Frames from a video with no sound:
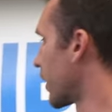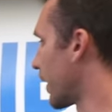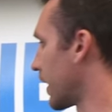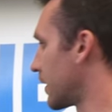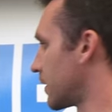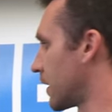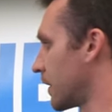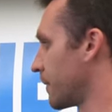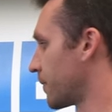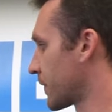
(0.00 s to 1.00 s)
gonna go ahead and
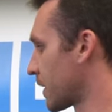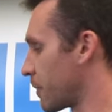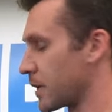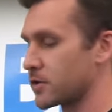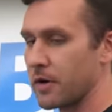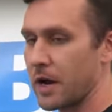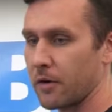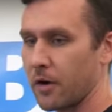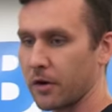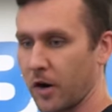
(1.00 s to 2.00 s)
uh, measure
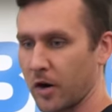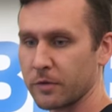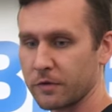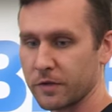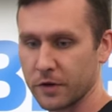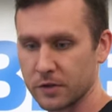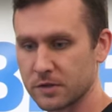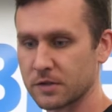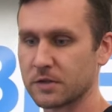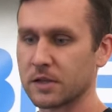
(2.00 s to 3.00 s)
out our carbon
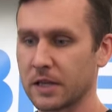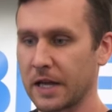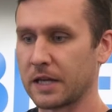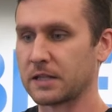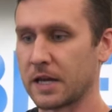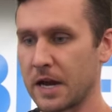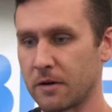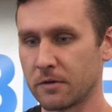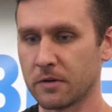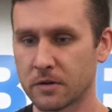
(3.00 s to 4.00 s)
first, lay it
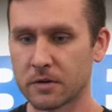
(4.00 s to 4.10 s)
down,